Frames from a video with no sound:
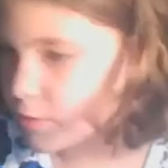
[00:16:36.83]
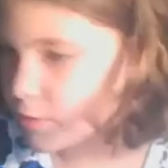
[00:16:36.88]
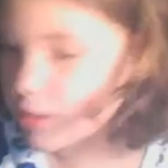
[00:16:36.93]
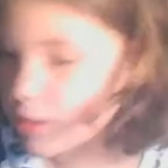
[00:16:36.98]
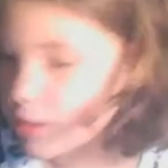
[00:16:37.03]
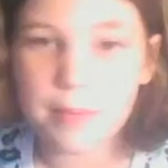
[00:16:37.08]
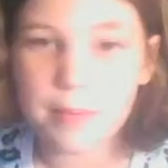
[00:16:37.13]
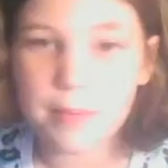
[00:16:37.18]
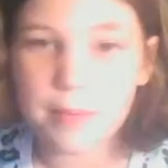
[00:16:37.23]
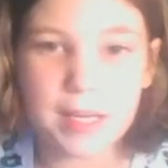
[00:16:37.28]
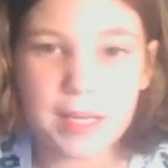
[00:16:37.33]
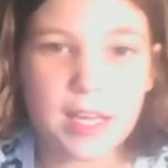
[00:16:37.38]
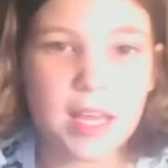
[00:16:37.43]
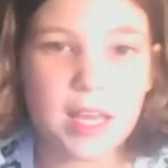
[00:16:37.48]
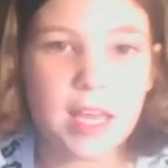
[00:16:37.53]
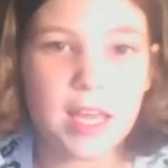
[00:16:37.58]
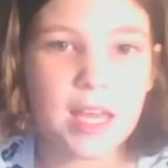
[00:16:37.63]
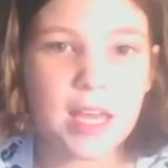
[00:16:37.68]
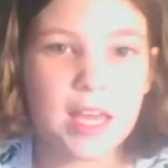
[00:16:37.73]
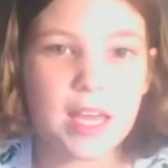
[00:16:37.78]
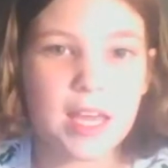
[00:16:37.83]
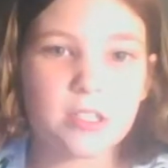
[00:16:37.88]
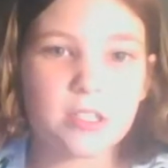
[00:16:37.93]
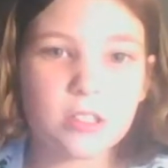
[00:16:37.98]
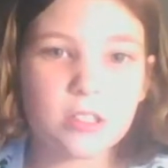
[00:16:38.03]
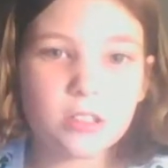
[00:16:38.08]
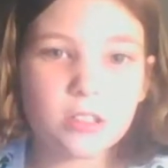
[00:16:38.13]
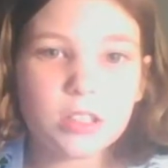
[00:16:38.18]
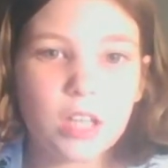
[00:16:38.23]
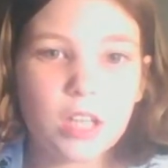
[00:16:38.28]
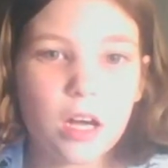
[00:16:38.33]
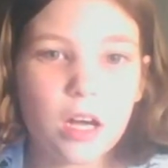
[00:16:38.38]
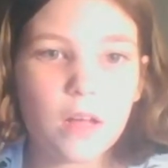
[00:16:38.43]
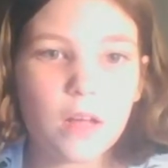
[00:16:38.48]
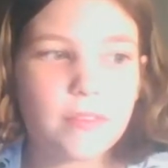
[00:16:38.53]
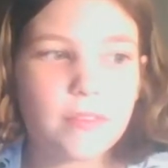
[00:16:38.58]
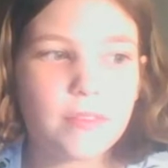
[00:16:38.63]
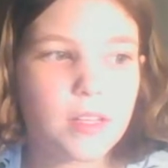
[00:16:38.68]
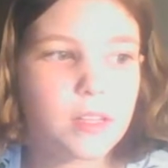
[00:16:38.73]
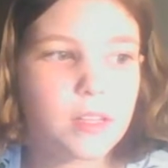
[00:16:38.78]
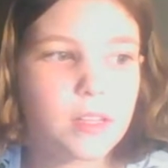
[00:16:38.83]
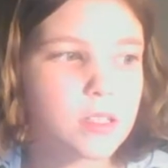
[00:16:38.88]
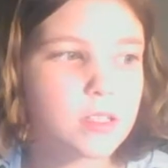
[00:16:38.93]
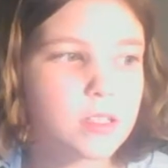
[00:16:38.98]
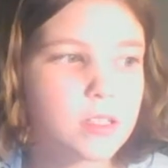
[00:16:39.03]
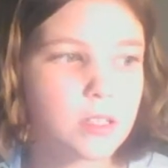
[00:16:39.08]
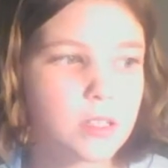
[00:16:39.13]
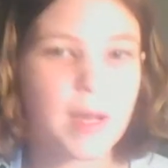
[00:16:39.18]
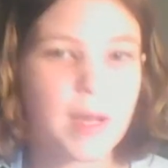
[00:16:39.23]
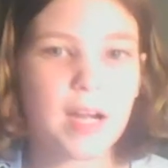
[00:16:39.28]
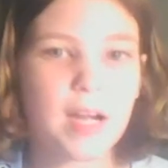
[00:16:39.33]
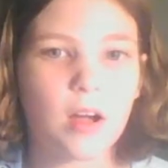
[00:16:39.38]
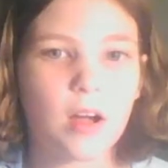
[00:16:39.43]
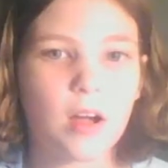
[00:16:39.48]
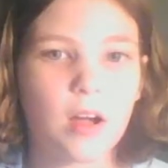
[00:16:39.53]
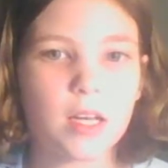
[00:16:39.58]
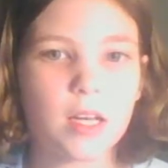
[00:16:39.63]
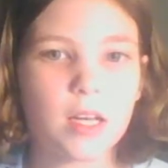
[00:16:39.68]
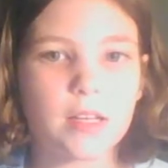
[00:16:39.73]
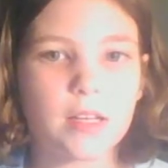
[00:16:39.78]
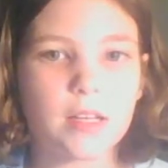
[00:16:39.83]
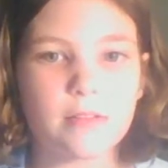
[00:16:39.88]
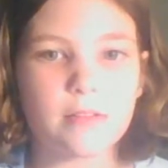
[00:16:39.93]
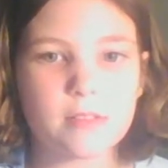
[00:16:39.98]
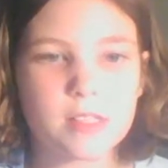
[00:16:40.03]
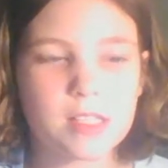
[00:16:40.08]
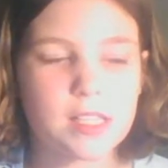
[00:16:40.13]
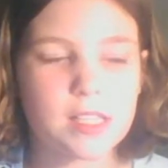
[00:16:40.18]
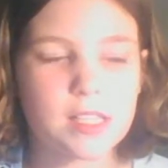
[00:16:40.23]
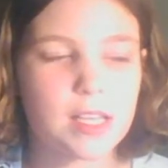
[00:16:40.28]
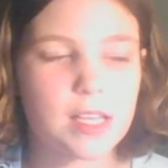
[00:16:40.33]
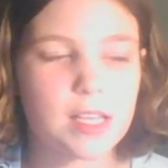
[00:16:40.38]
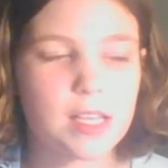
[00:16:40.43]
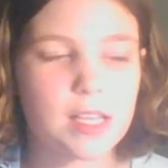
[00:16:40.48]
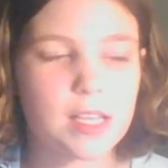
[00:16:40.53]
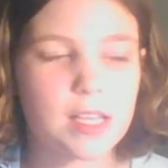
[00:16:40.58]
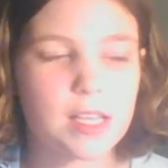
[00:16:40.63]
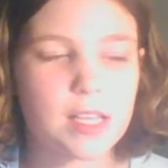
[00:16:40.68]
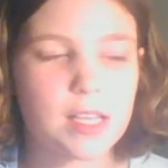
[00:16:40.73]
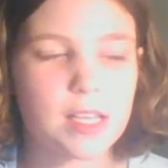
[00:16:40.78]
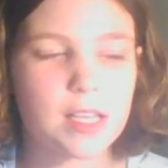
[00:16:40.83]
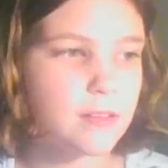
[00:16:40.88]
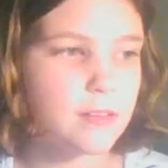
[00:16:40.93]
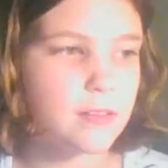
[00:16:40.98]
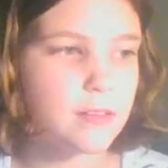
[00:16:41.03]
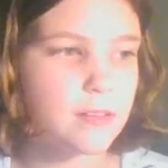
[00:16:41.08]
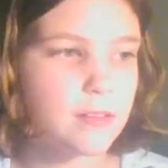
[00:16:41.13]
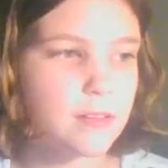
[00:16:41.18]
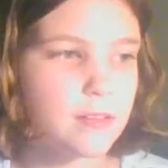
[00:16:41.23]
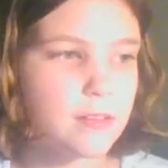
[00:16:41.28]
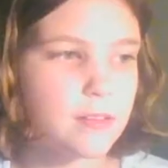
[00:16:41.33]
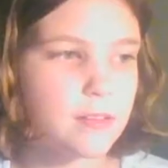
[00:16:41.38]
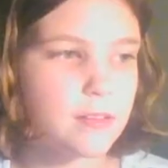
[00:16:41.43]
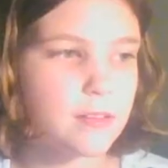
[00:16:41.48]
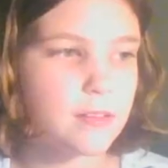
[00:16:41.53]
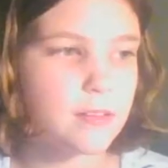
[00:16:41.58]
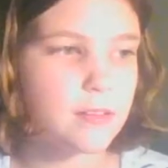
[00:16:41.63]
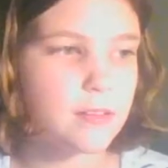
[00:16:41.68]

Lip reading: It was creepy. It turned off, and then it turned back on. It was like flickering.